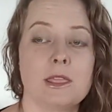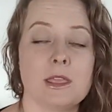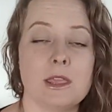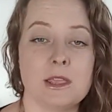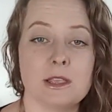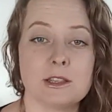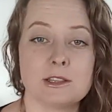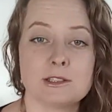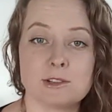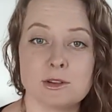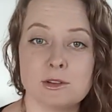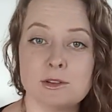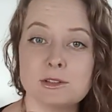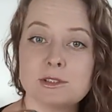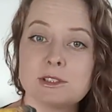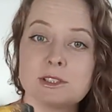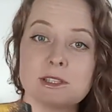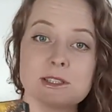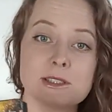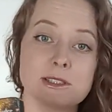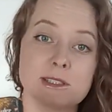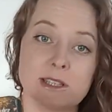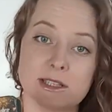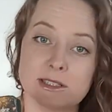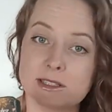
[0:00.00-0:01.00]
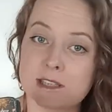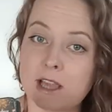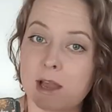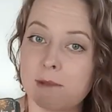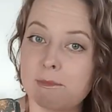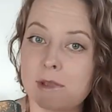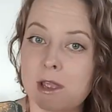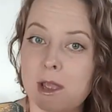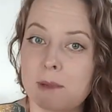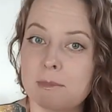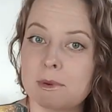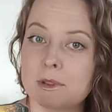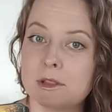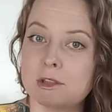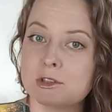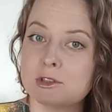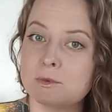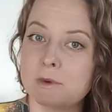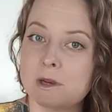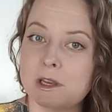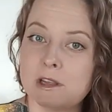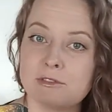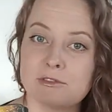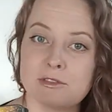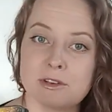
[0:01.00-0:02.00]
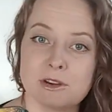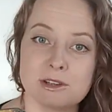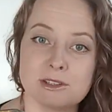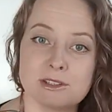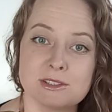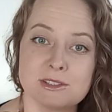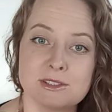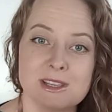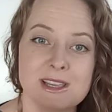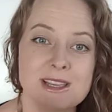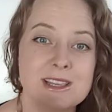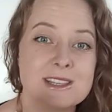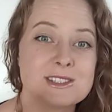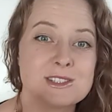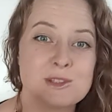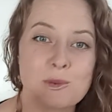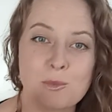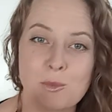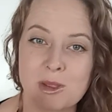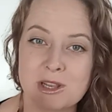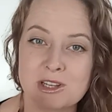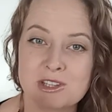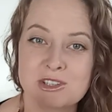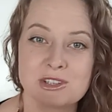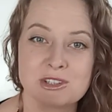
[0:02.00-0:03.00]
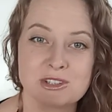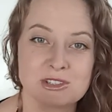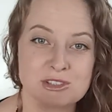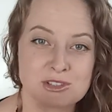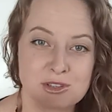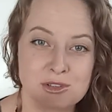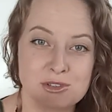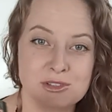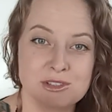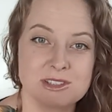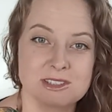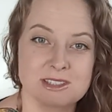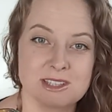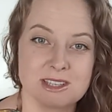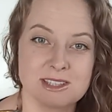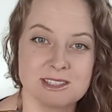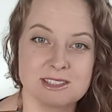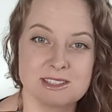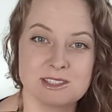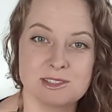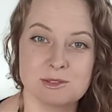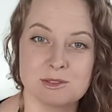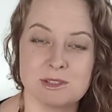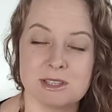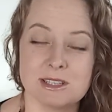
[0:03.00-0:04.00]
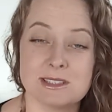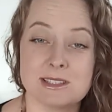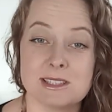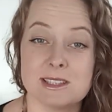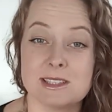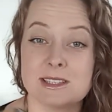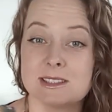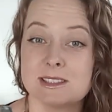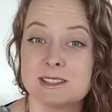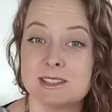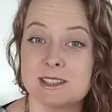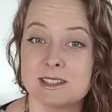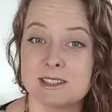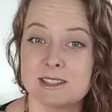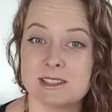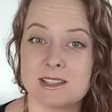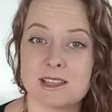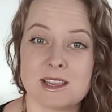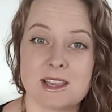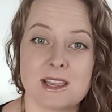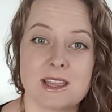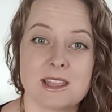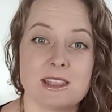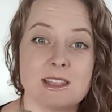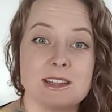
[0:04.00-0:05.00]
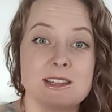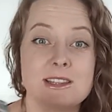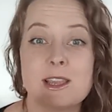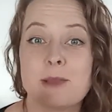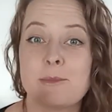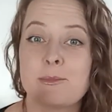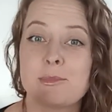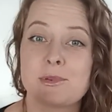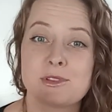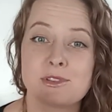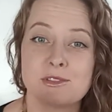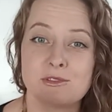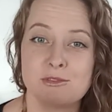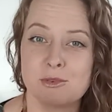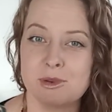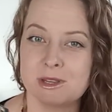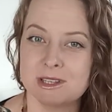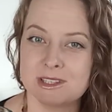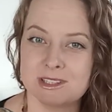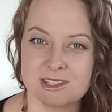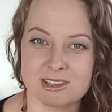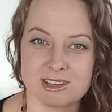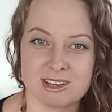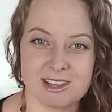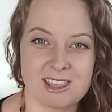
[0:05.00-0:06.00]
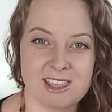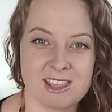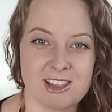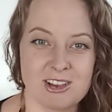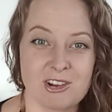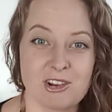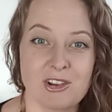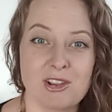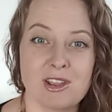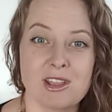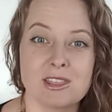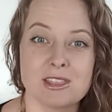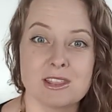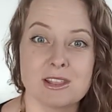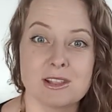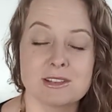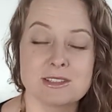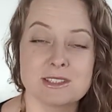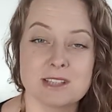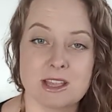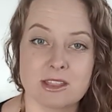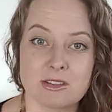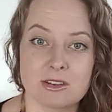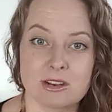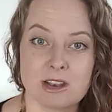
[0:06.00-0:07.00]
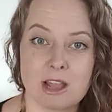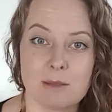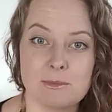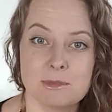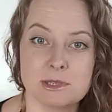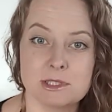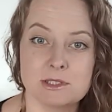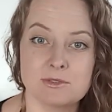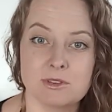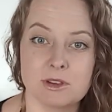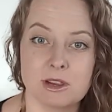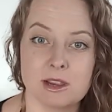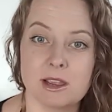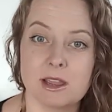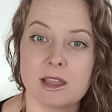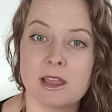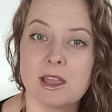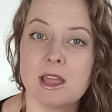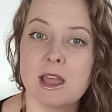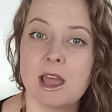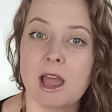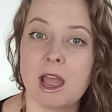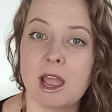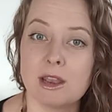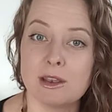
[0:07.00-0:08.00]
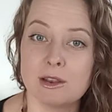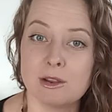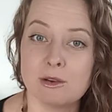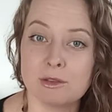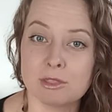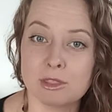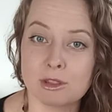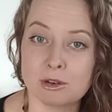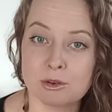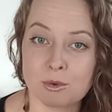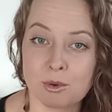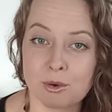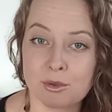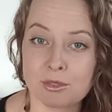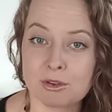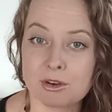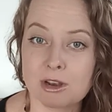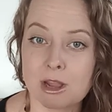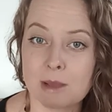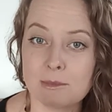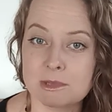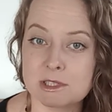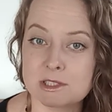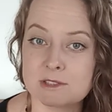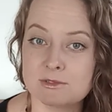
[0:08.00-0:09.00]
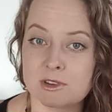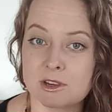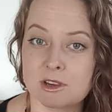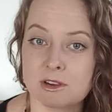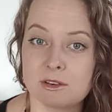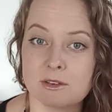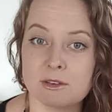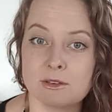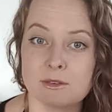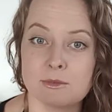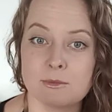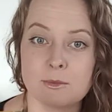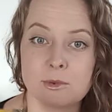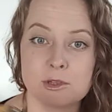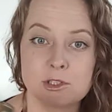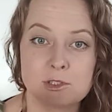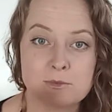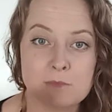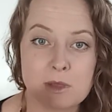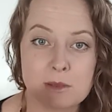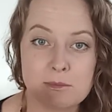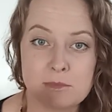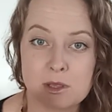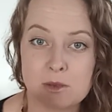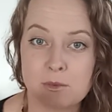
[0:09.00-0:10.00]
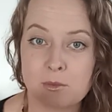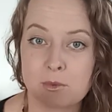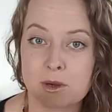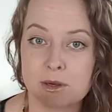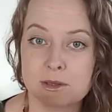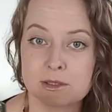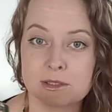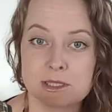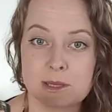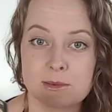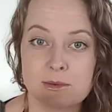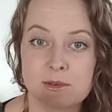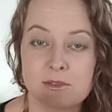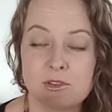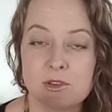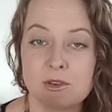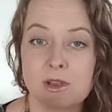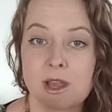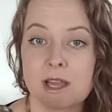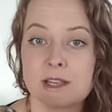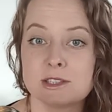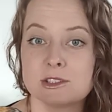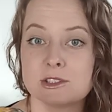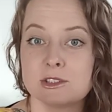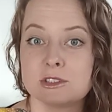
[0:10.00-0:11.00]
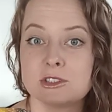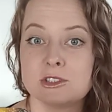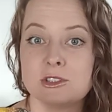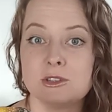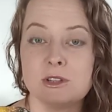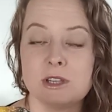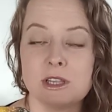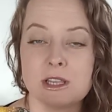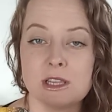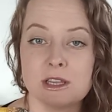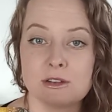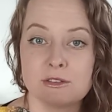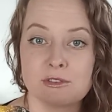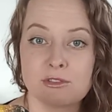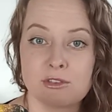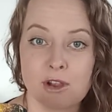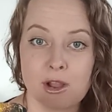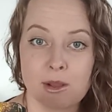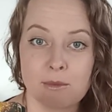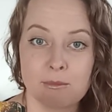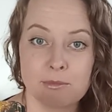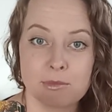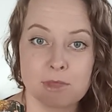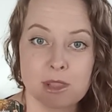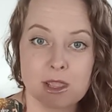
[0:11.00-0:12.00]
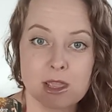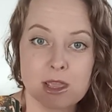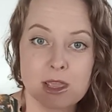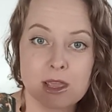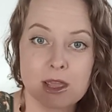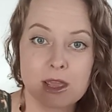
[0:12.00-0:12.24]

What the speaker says: the solstice that's coming up on the 21st is the winter solstice. This is the depths of winter here in the southern hemisphere. I know in the northern hemisphere, which may be where some of you guys are tuning in from,